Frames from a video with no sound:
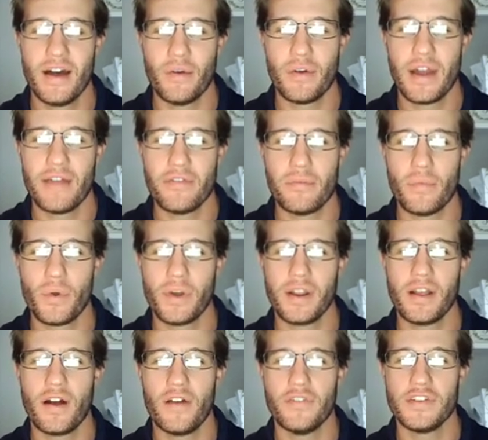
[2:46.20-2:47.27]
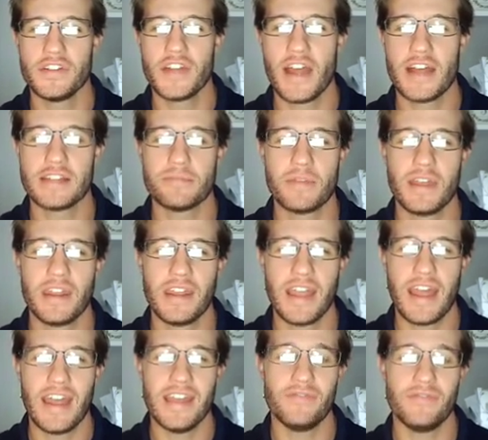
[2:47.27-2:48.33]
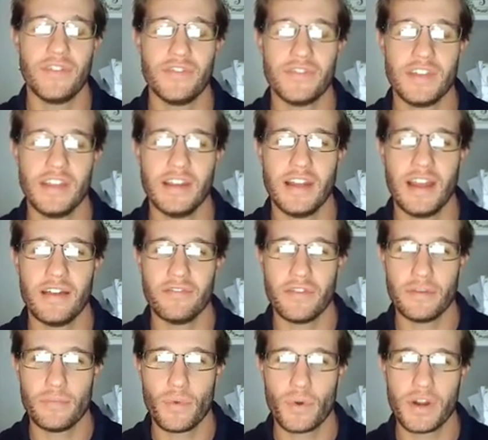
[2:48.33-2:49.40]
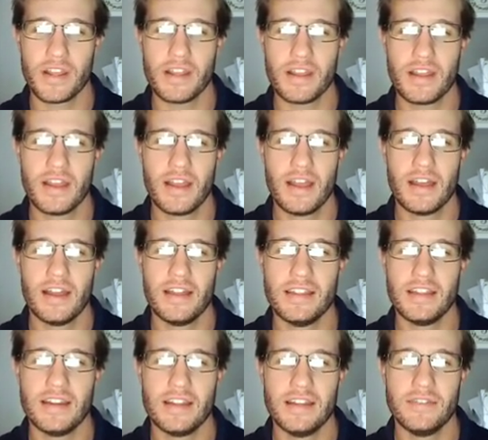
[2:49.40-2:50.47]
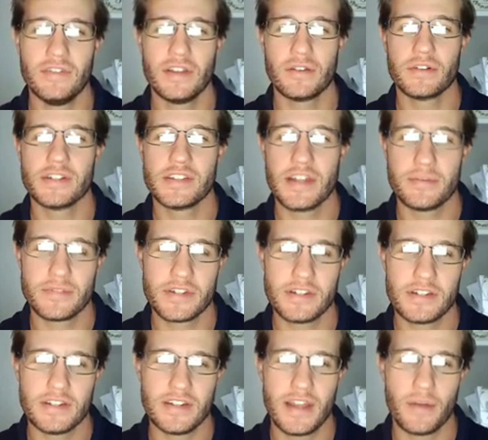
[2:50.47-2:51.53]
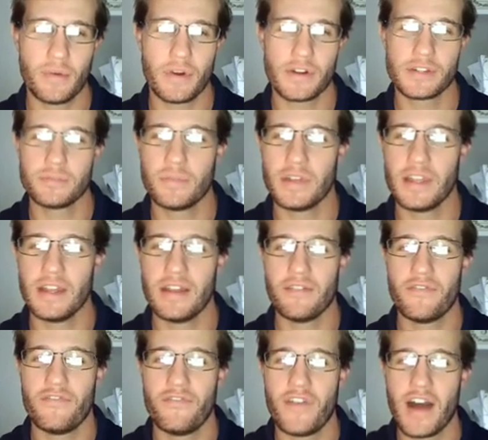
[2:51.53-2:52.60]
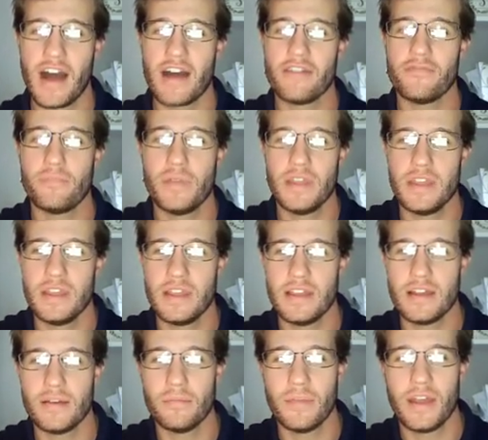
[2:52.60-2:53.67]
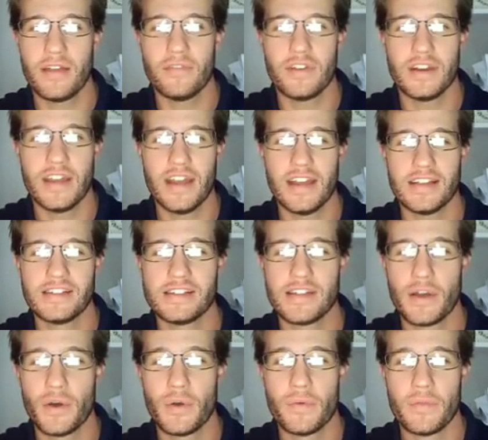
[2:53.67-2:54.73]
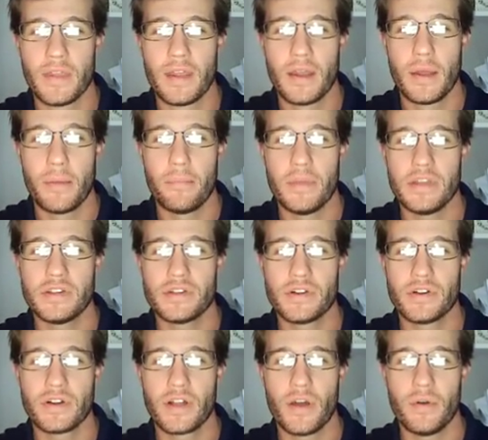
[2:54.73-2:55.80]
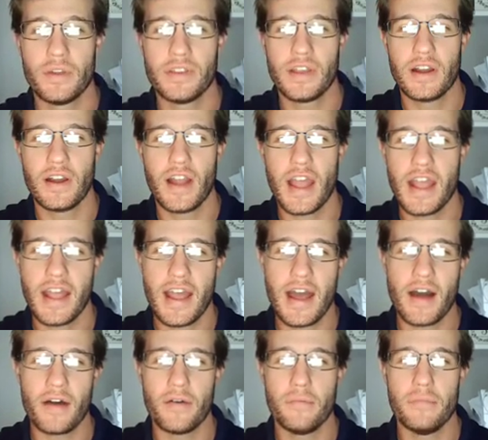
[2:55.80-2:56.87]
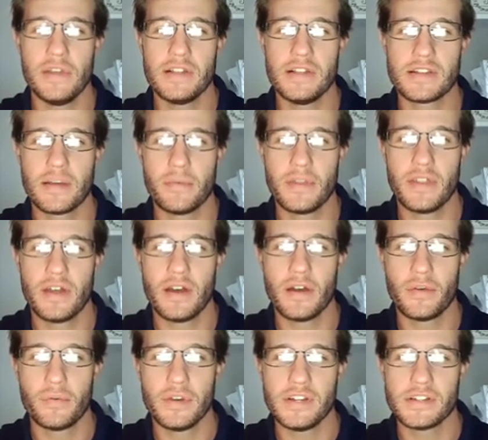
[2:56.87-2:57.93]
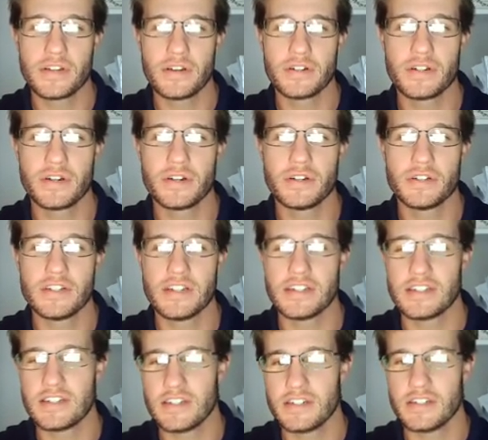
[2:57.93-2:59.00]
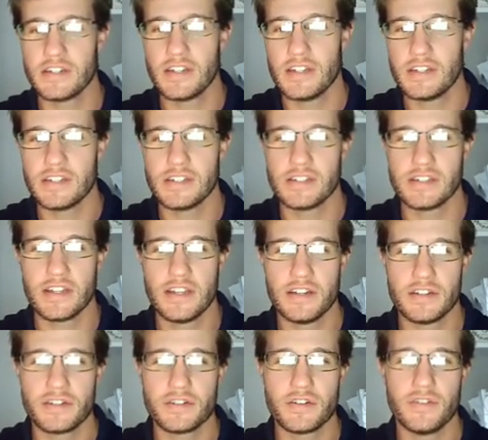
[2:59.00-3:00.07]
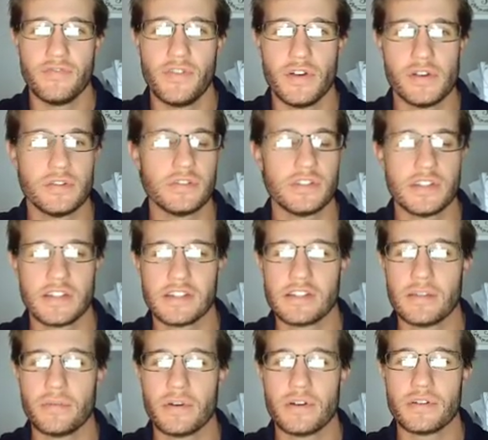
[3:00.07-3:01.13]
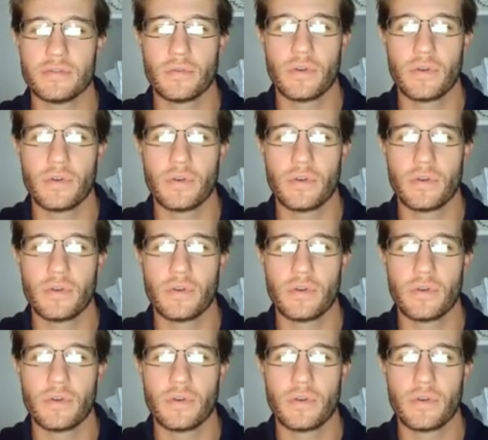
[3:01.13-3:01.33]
We're having morning coffee chats beginning at 8:15 every morning, and then evening reception and networks begin at 5 p.m. every day. So be sure to go in there, hang out, meet some of the researchers, the extension agents, the industry folks, the exhibitors.